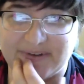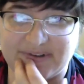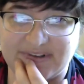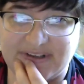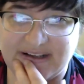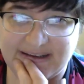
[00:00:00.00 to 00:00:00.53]

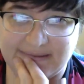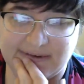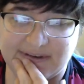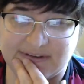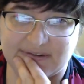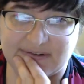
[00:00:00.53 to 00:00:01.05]
dealing with
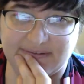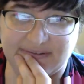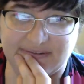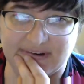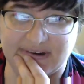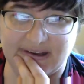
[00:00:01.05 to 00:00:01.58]

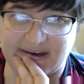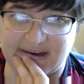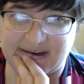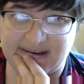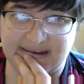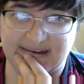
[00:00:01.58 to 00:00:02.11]
Scrivener here.
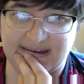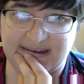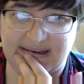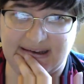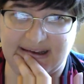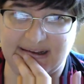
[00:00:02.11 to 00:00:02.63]

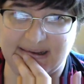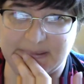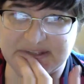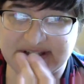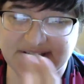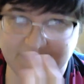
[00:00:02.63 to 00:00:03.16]
I'm
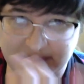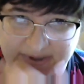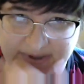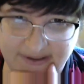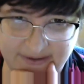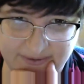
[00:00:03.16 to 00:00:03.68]
still
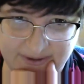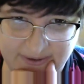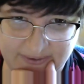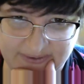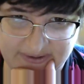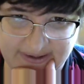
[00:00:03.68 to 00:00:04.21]
pretty new to
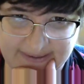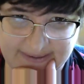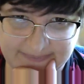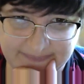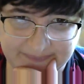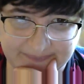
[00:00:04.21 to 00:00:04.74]
using it,
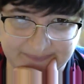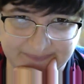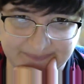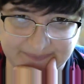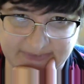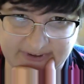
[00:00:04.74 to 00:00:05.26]

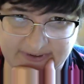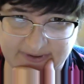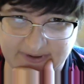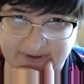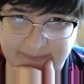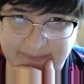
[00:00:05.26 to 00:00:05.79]
so.